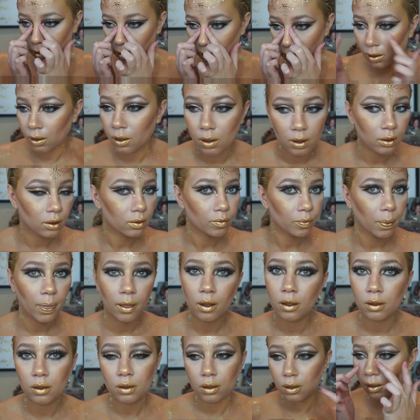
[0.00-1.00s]
So after the
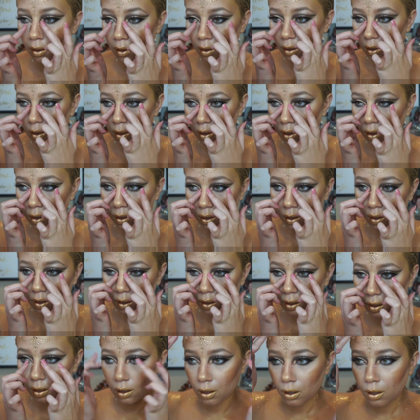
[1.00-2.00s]
crystals are
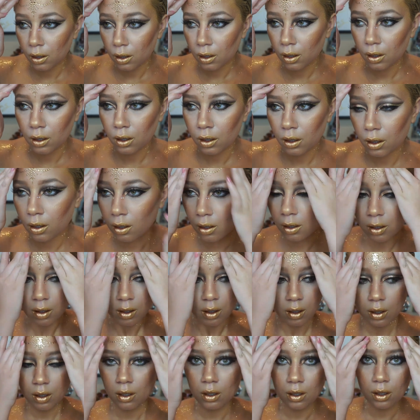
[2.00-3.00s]
on, that will be the
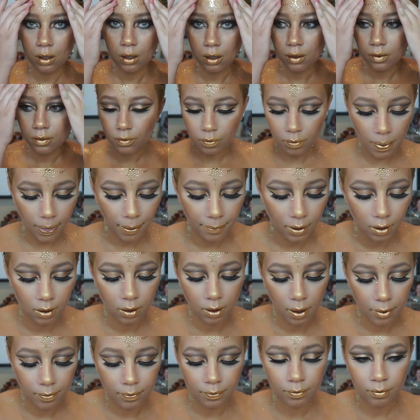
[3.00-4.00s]
completed look. I hope